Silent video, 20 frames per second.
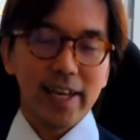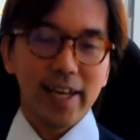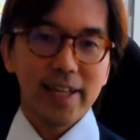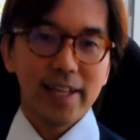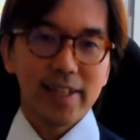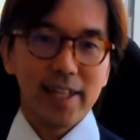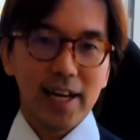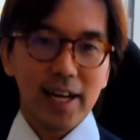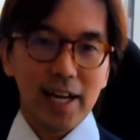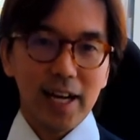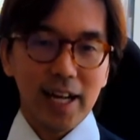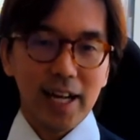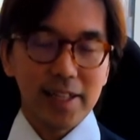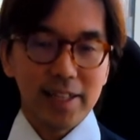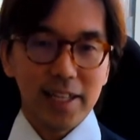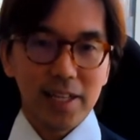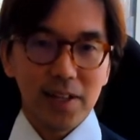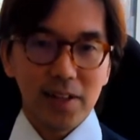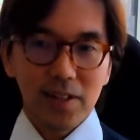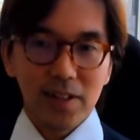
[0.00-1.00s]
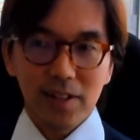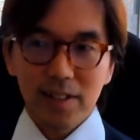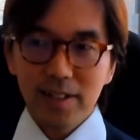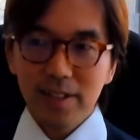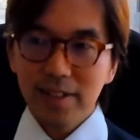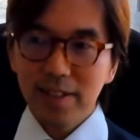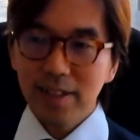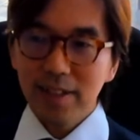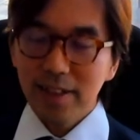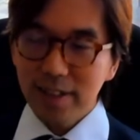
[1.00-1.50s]
And uh,
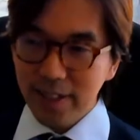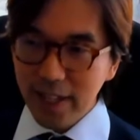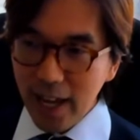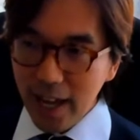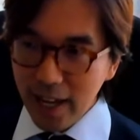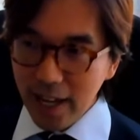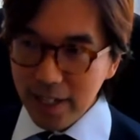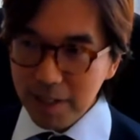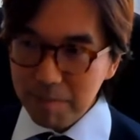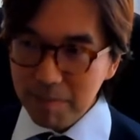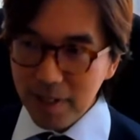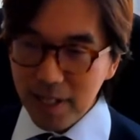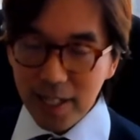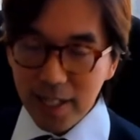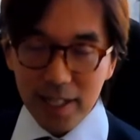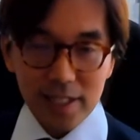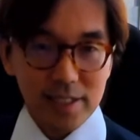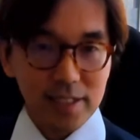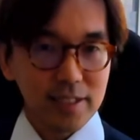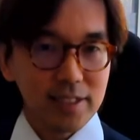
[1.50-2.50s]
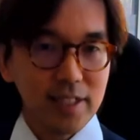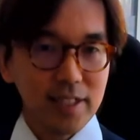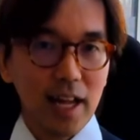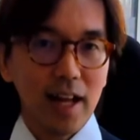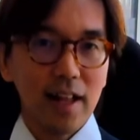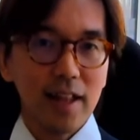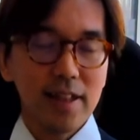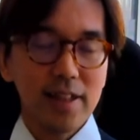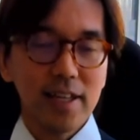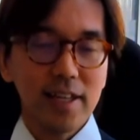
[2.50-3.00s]
until then, please stay
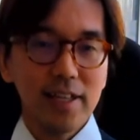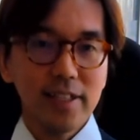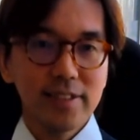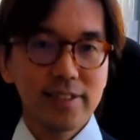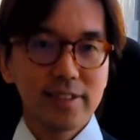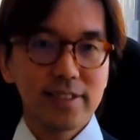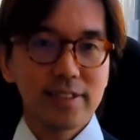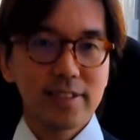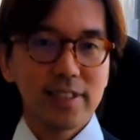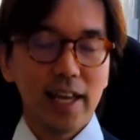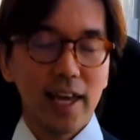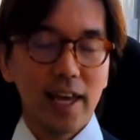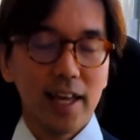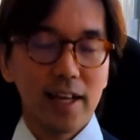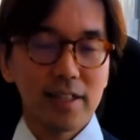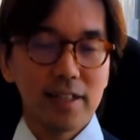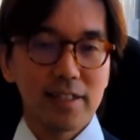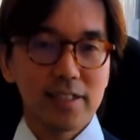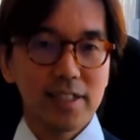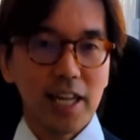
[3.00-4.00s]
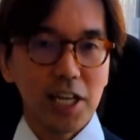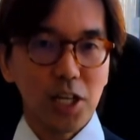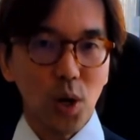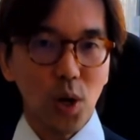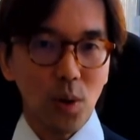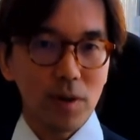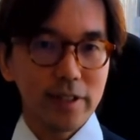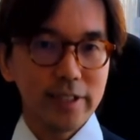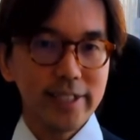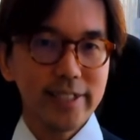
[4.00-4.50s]
healthy and stay
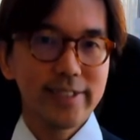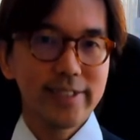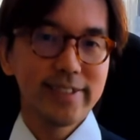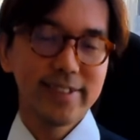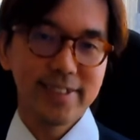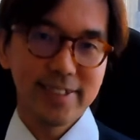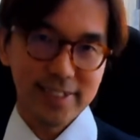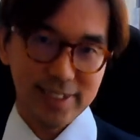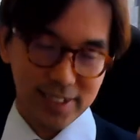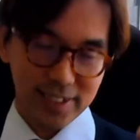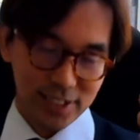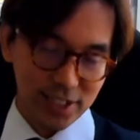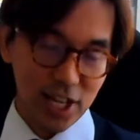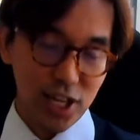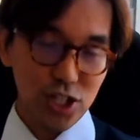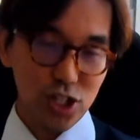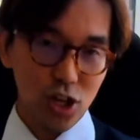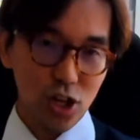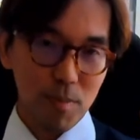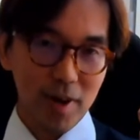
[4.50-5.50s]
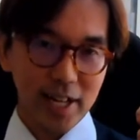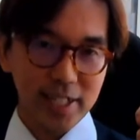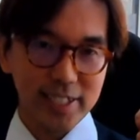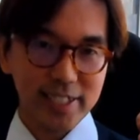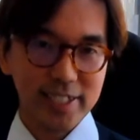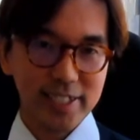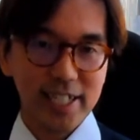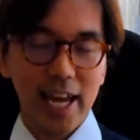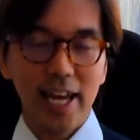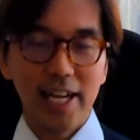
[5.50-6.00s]
gold. Thanks so
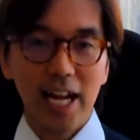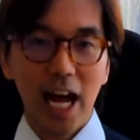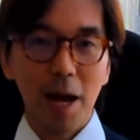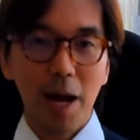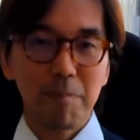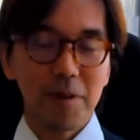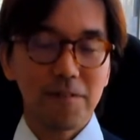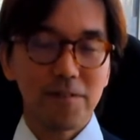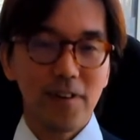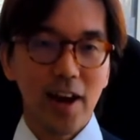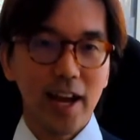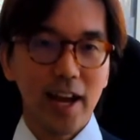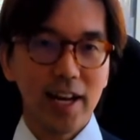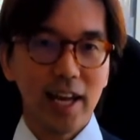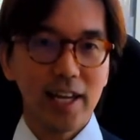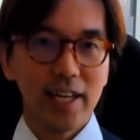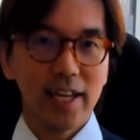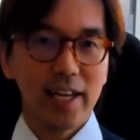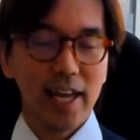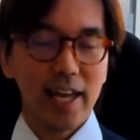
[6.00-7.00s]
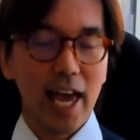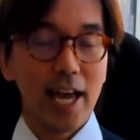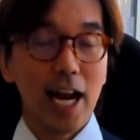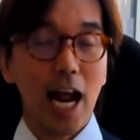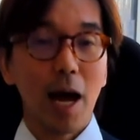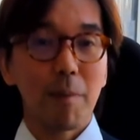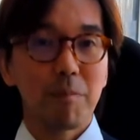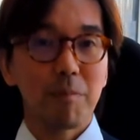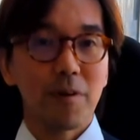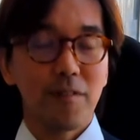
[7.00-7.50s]
much, and happy Friday and
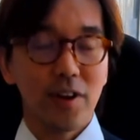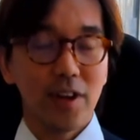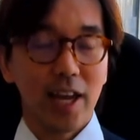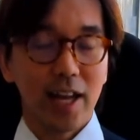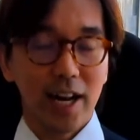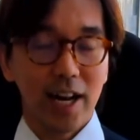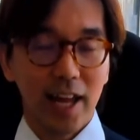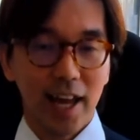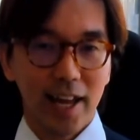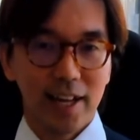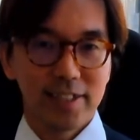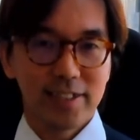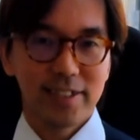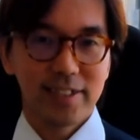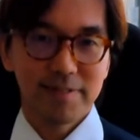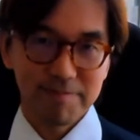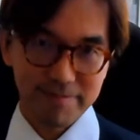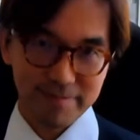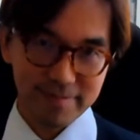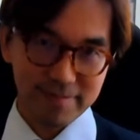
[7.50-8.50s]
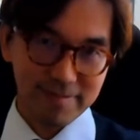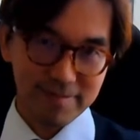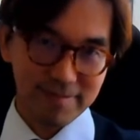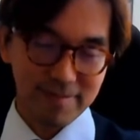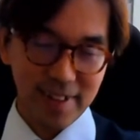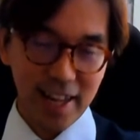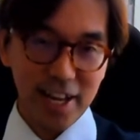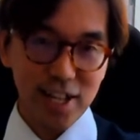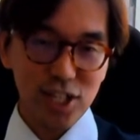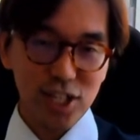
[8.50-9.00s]
happy weekend ahead.
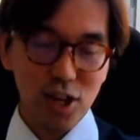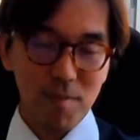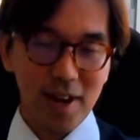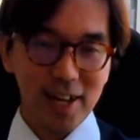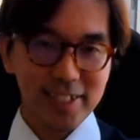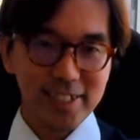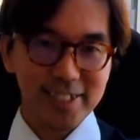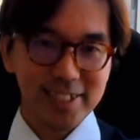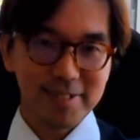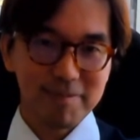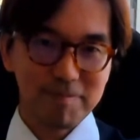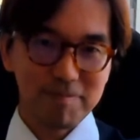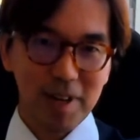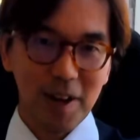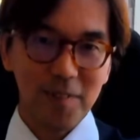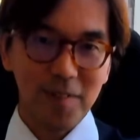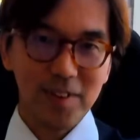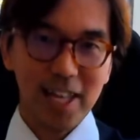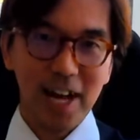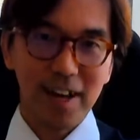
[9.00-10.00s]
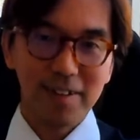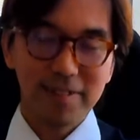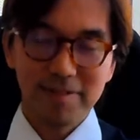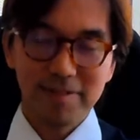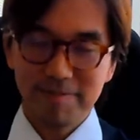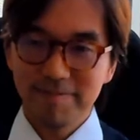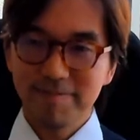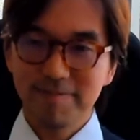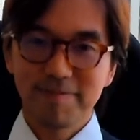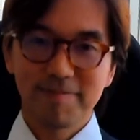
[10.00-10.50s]
Thanks so much. Bye for now.
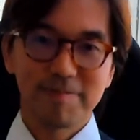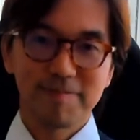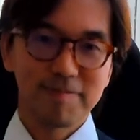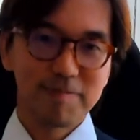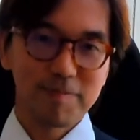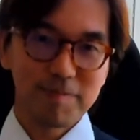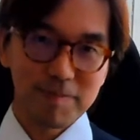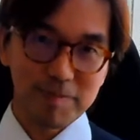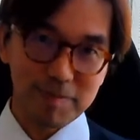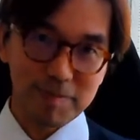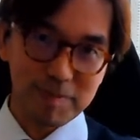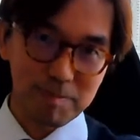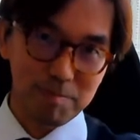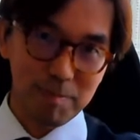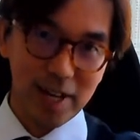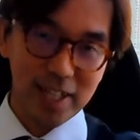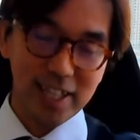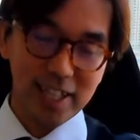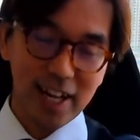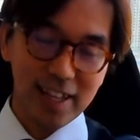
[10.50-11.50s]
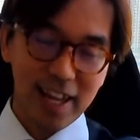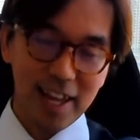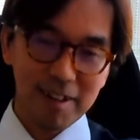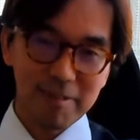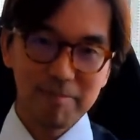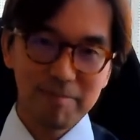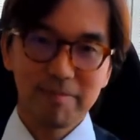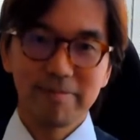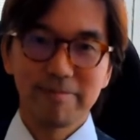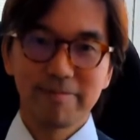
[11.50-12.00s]
Mata
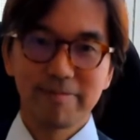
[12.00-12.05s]
ne.